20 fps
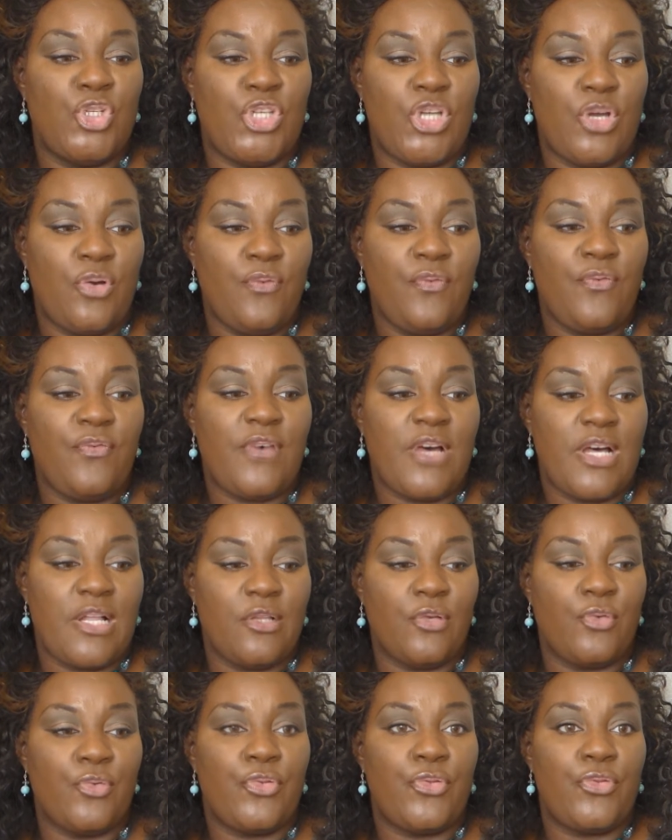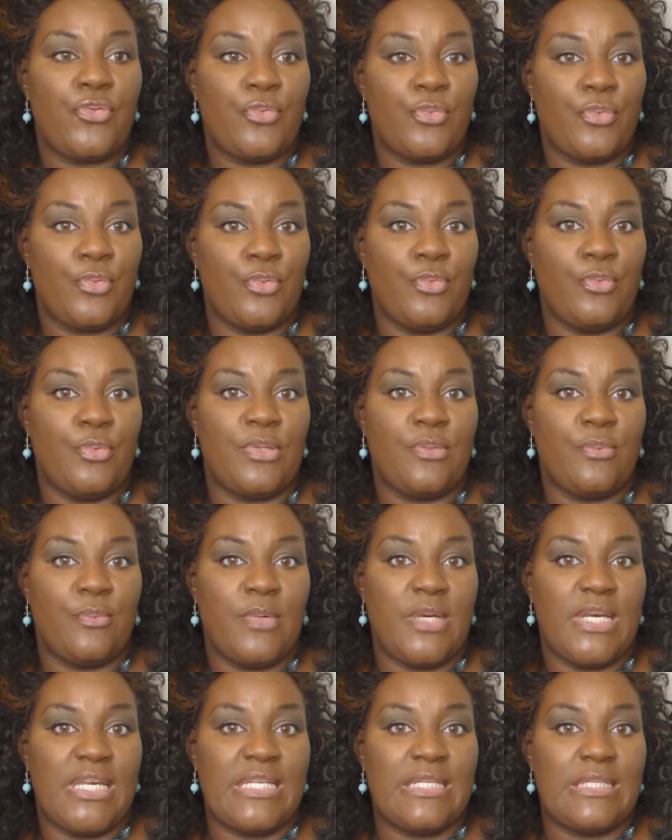don't follow through
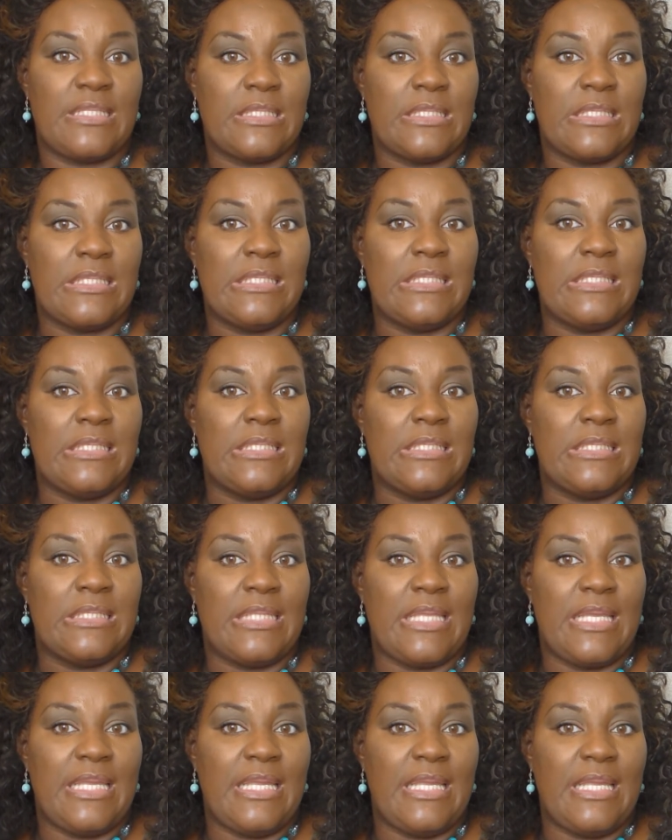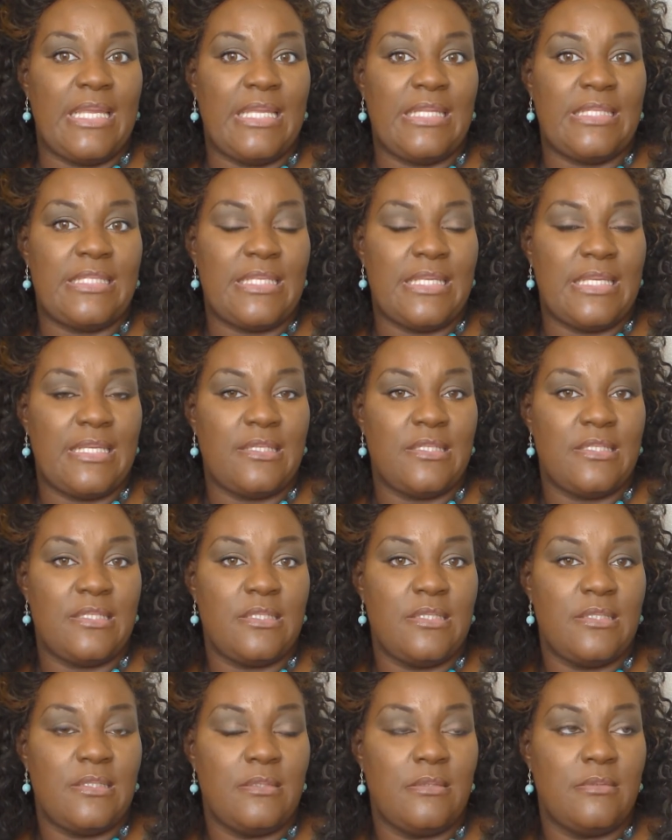with what they
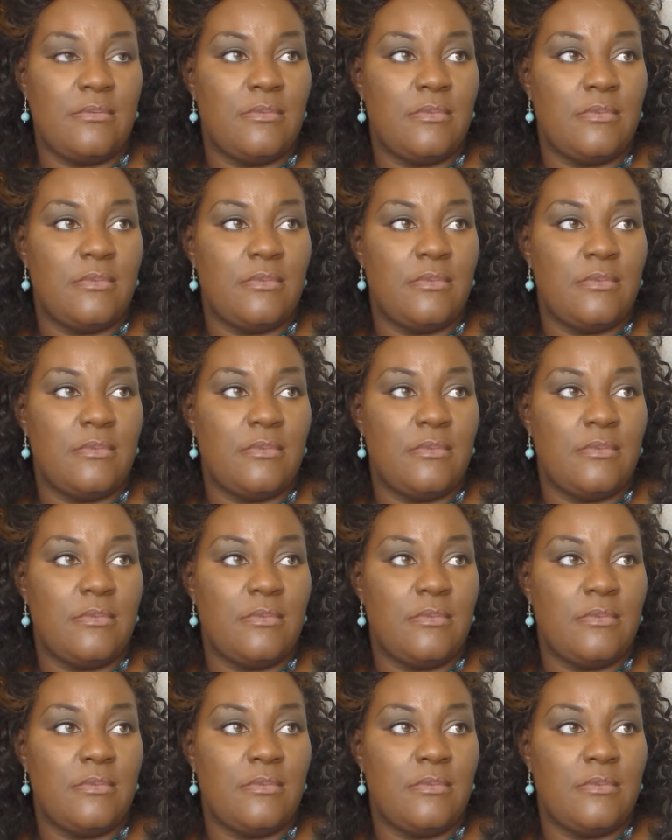tend